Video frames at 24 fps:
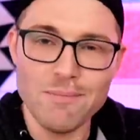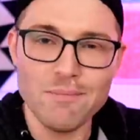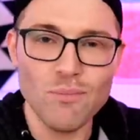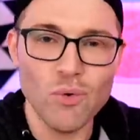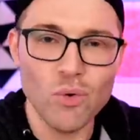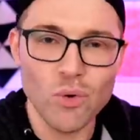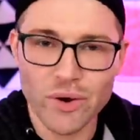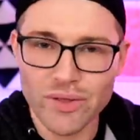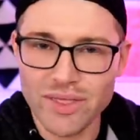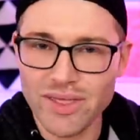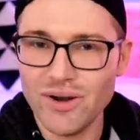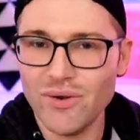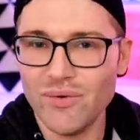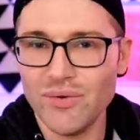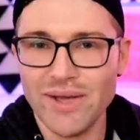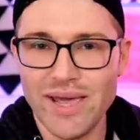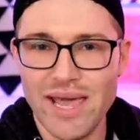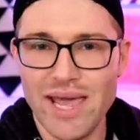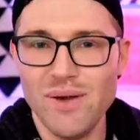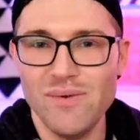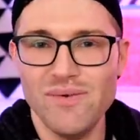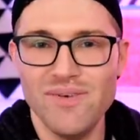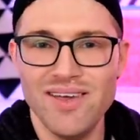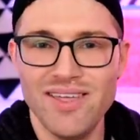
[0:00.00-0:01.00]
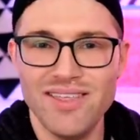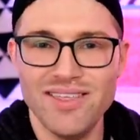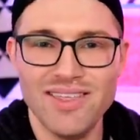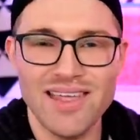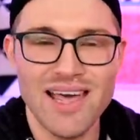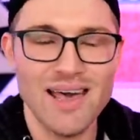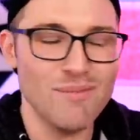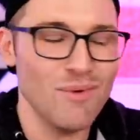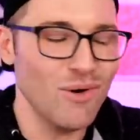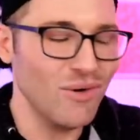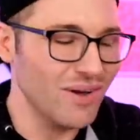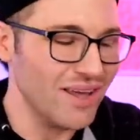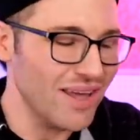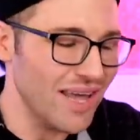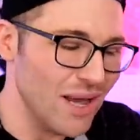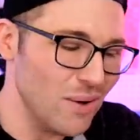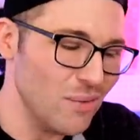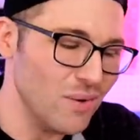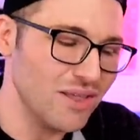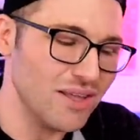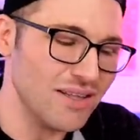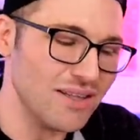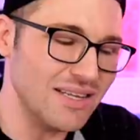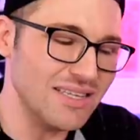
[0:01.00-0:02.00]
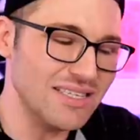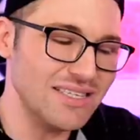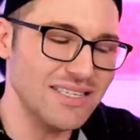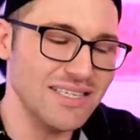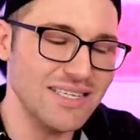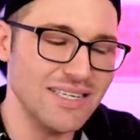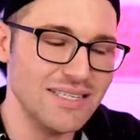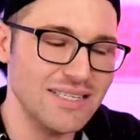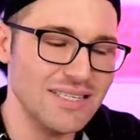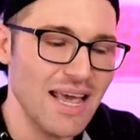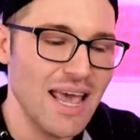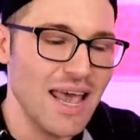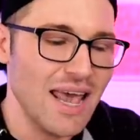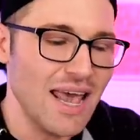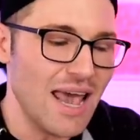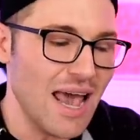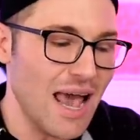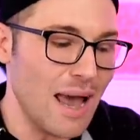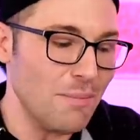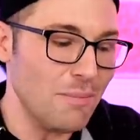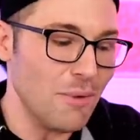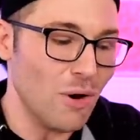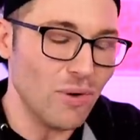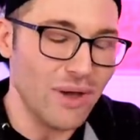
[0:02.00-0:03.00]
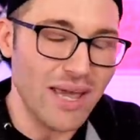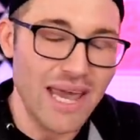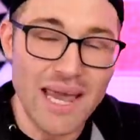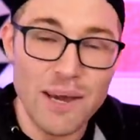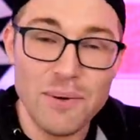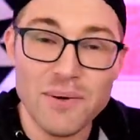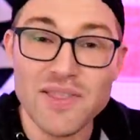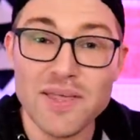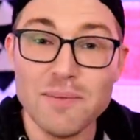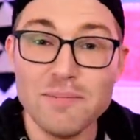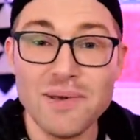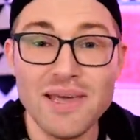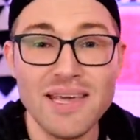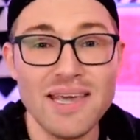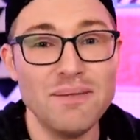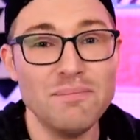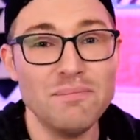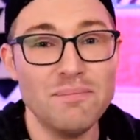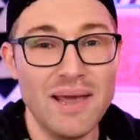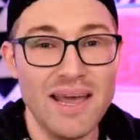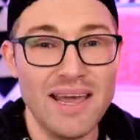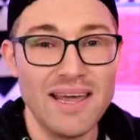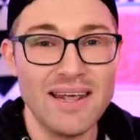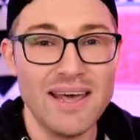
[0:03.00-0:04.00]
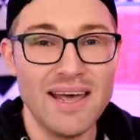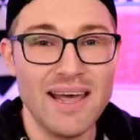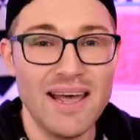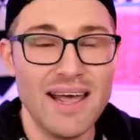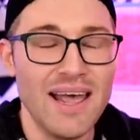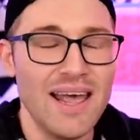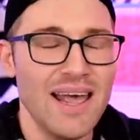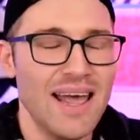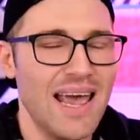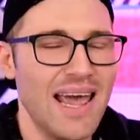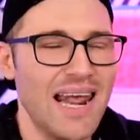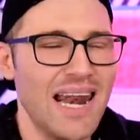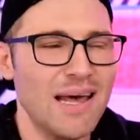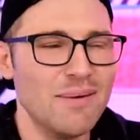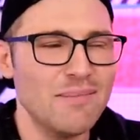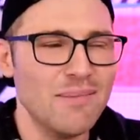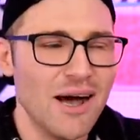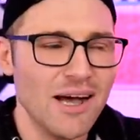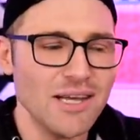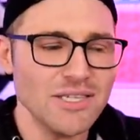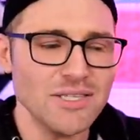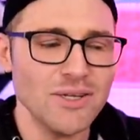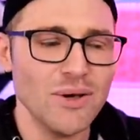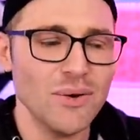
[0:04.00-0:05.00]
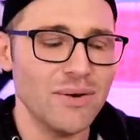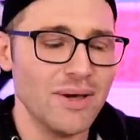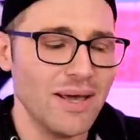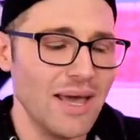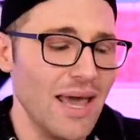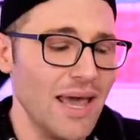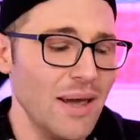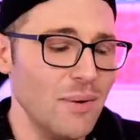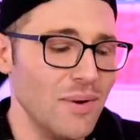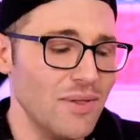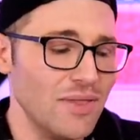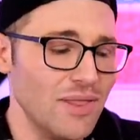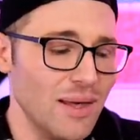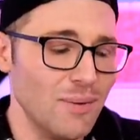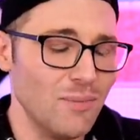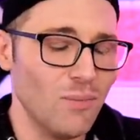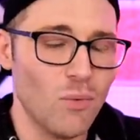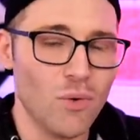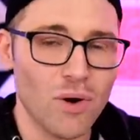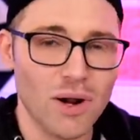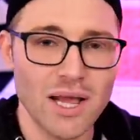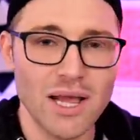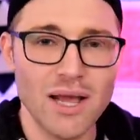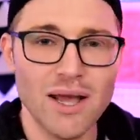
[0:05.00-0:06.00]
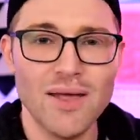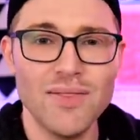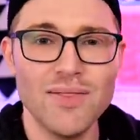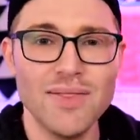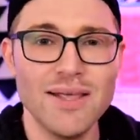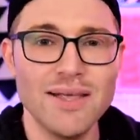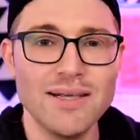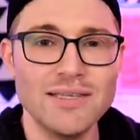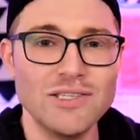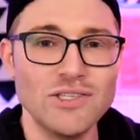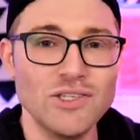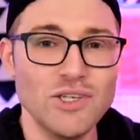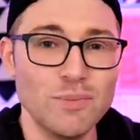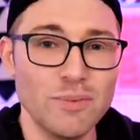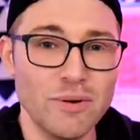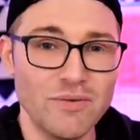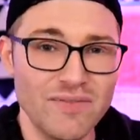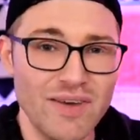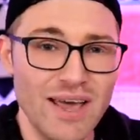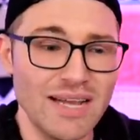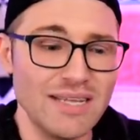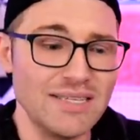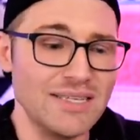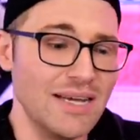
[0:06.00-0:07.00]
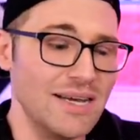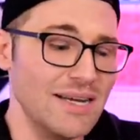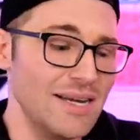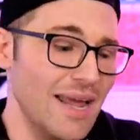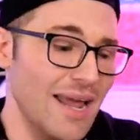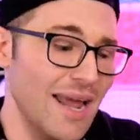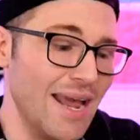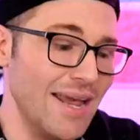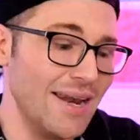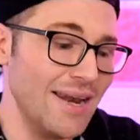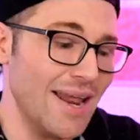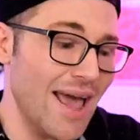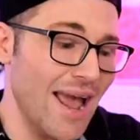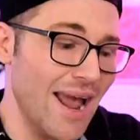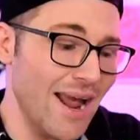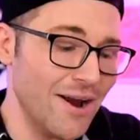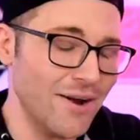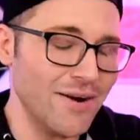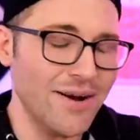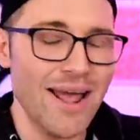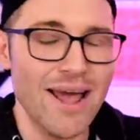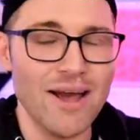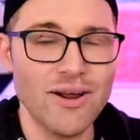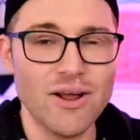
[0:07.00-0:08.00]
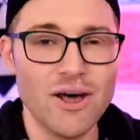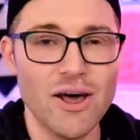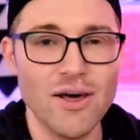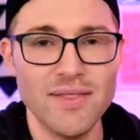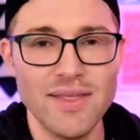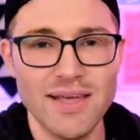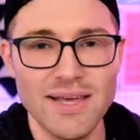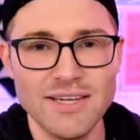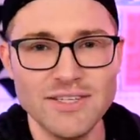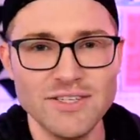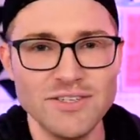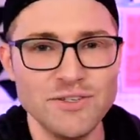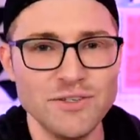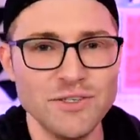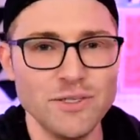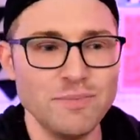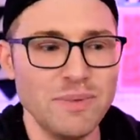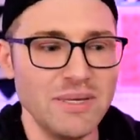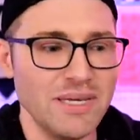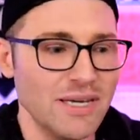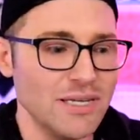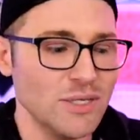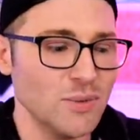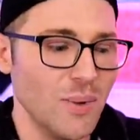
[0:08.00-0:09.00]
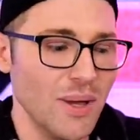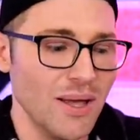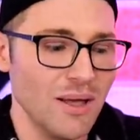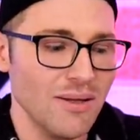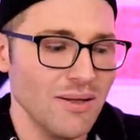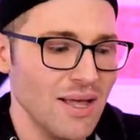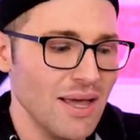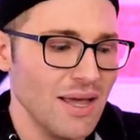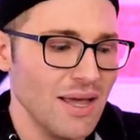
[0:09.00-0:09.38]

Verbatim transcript: more than okay with. I'm okay with glitches. I'm okay with it being in beta. And I'm also okay with them working on this to perfect it and iron out all the issues because, well,